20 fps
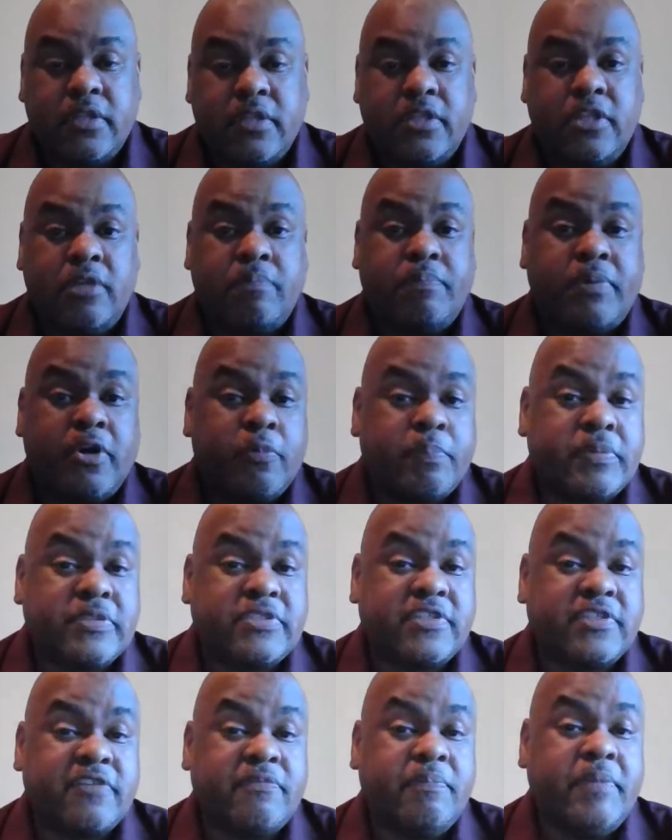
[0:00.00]
The
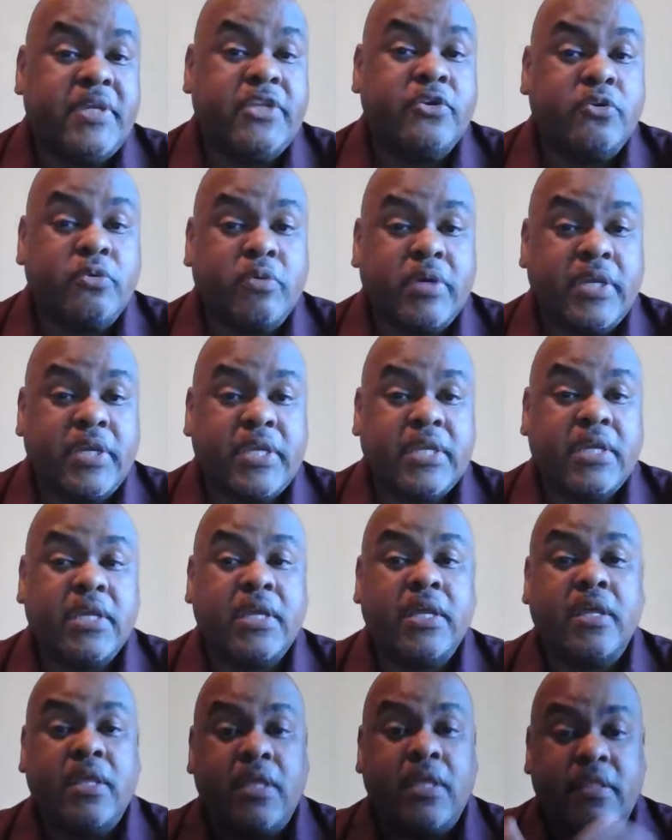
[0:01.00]
purpose of me doing
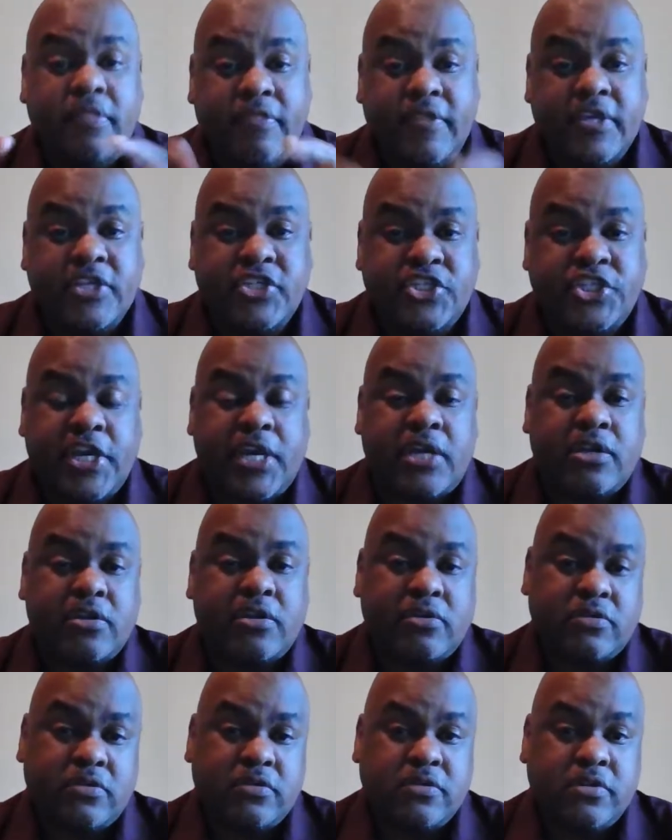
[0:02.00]
this
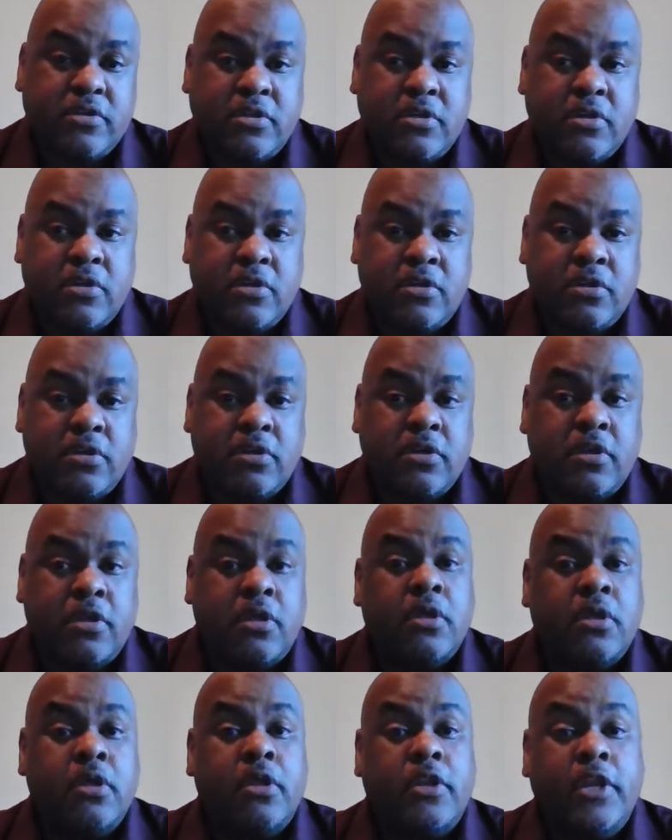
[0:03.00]
channel
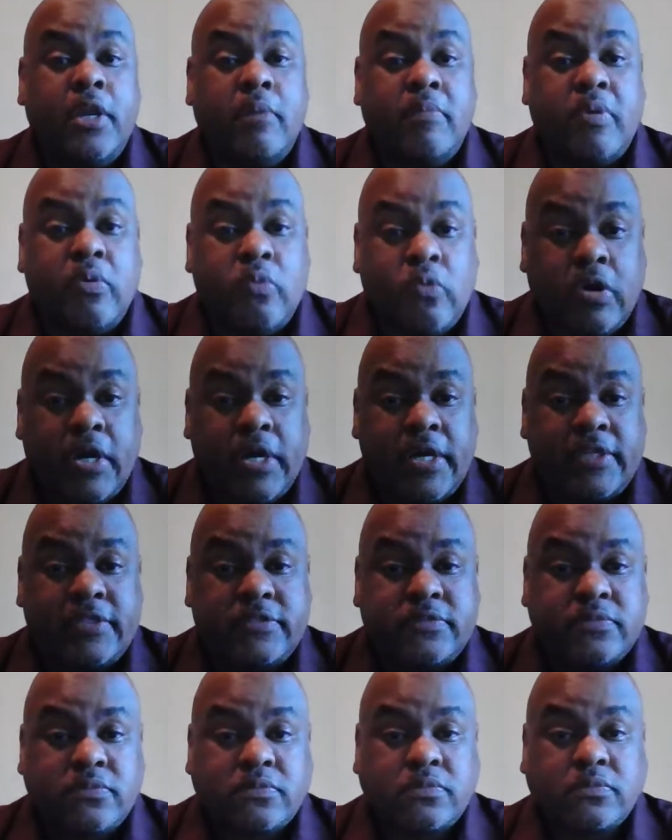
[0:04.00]
number
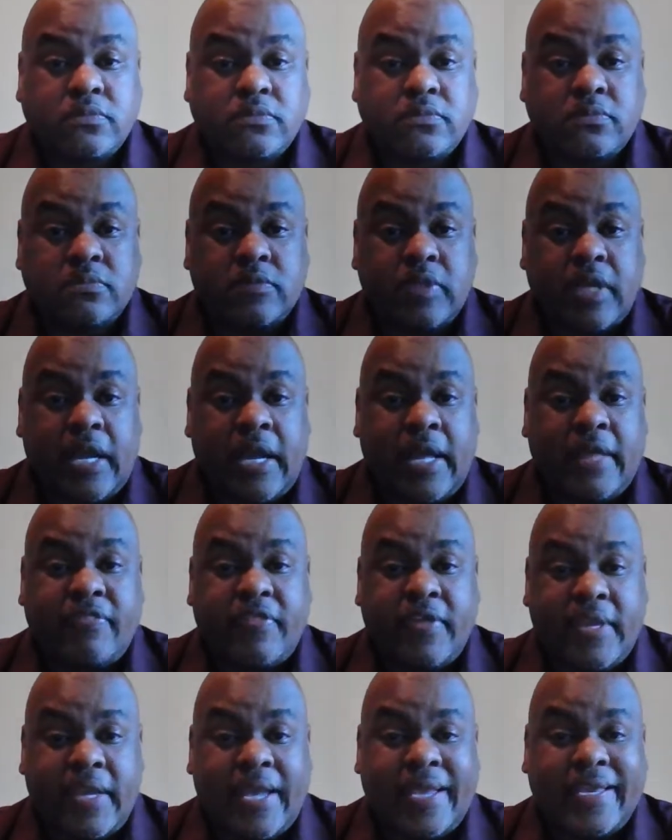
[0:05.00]
one, I
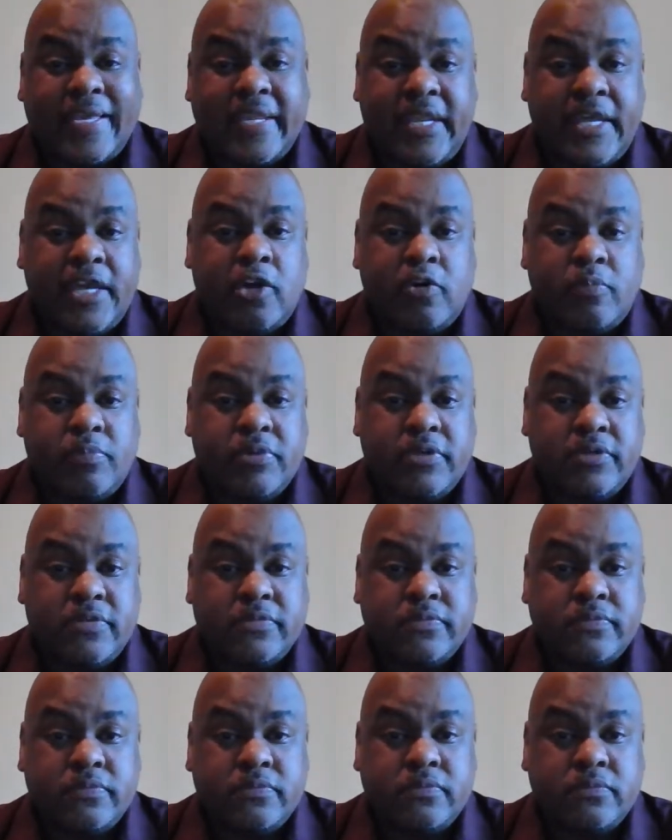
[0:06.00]
think I can help.
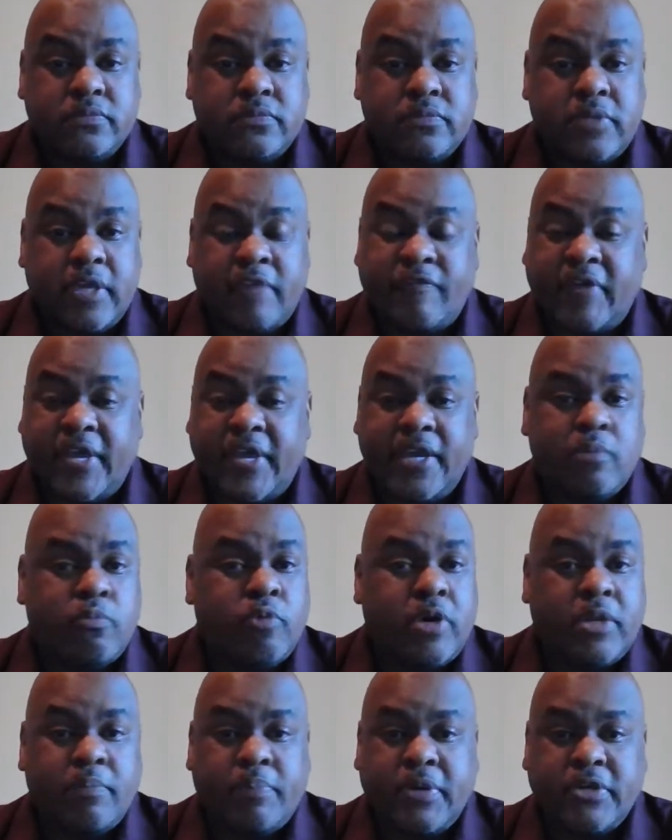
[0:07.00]
If I help
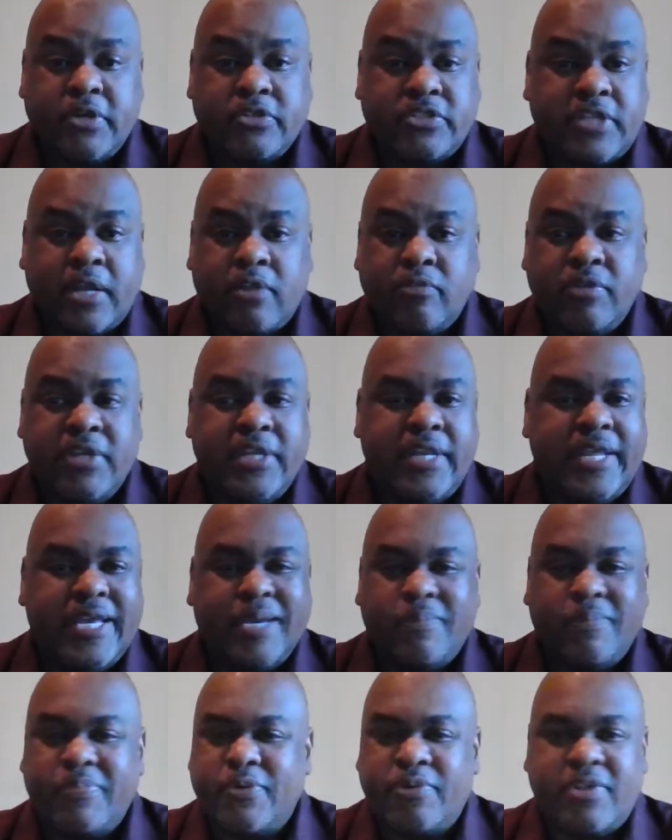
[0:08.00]
one person, I don't need to
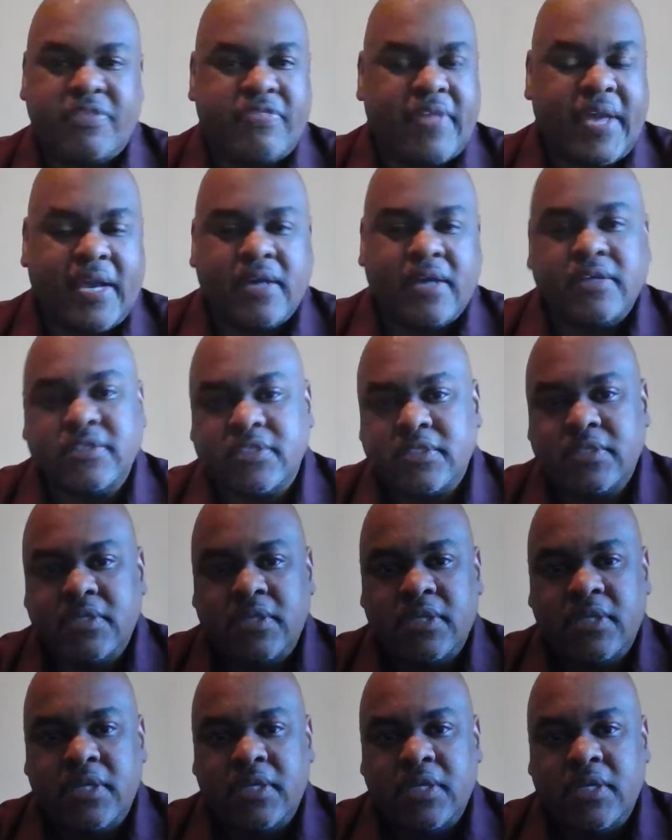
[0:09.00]
help 30,000.
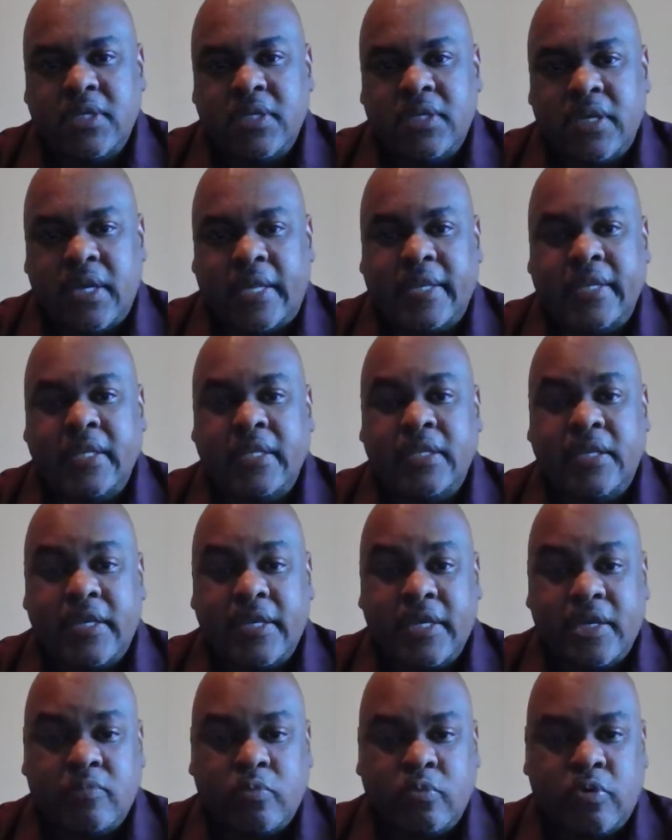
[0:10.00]
I need to
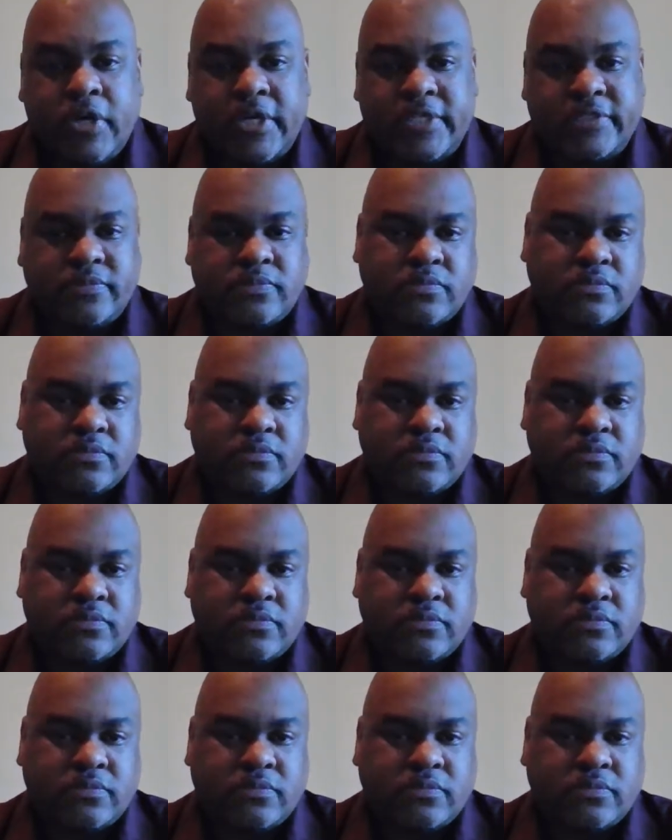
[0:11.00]
help one.